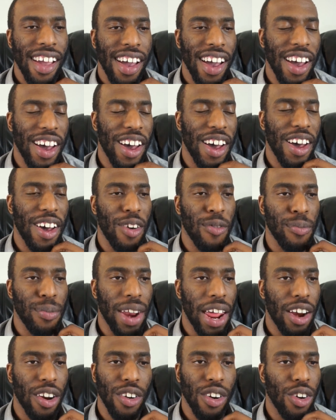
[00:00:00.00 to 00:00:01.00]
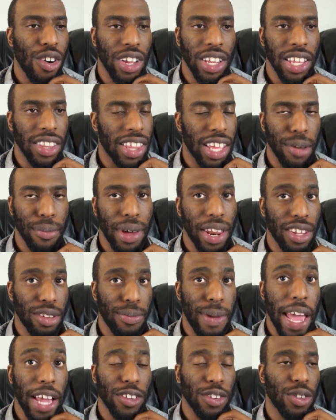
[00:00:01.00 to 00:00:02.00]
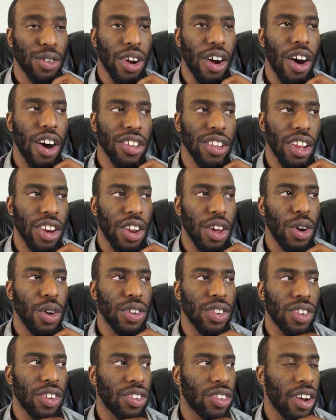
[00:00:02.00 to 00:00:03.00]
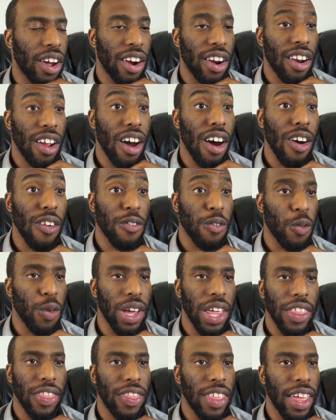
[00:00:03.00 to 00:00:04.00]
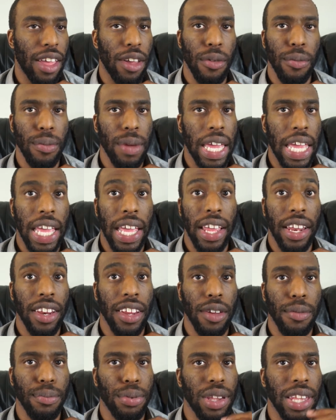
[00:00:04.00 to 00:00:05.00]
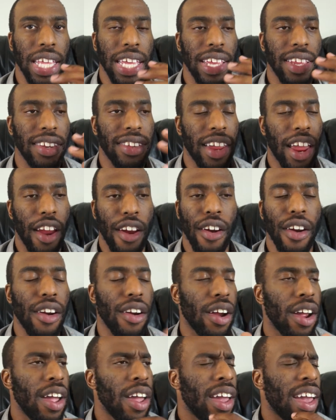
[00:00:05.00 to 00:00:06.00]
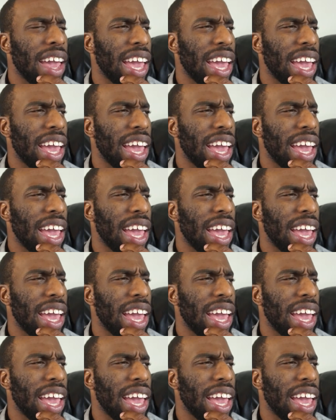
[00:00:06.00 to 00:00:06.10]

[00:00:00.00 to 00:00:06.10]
But I don't know anything about his backstory. All I know is it started off with them in complete terror.